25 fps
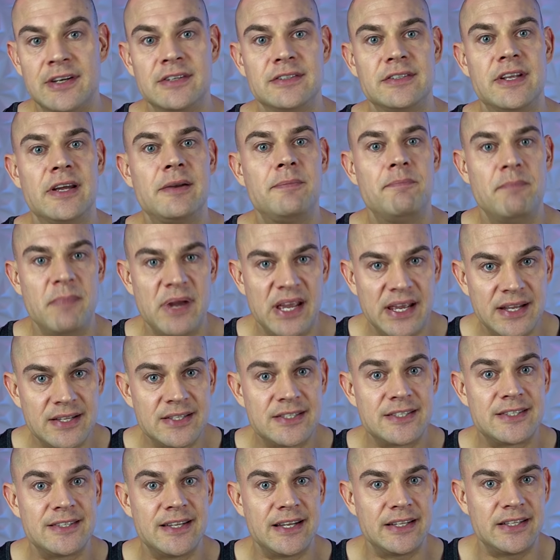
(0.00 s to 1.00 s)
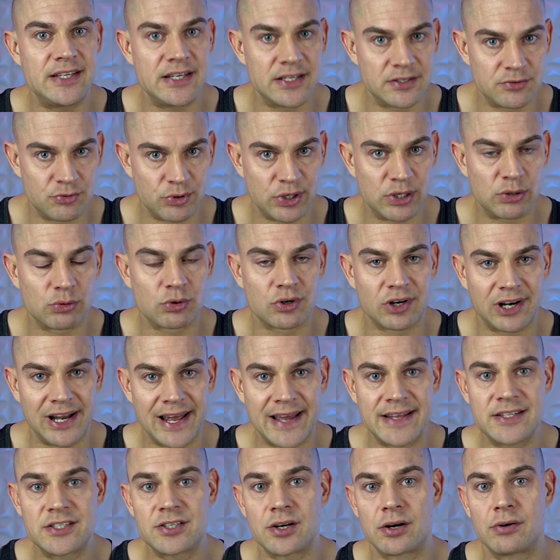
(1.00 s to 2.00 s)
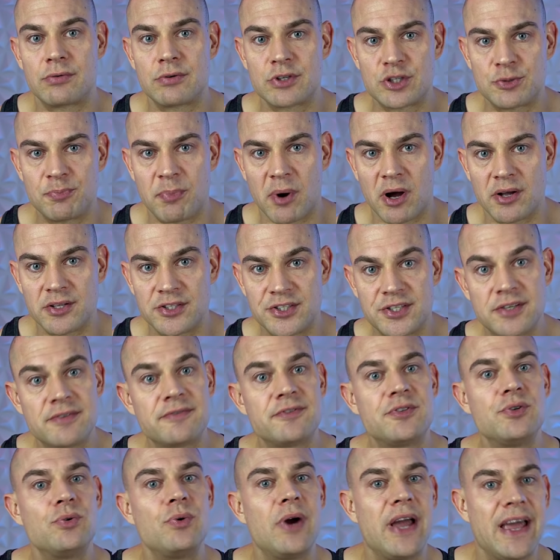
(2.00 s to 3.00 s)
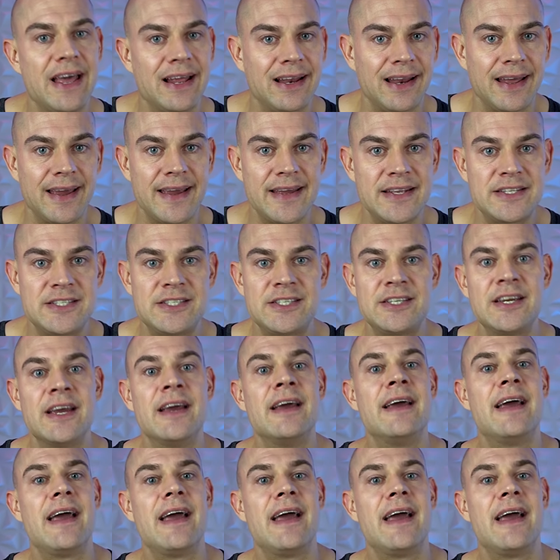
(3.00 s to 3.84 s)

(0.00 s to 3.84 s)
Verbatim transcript: That means that the adrenal glands are responsive to LH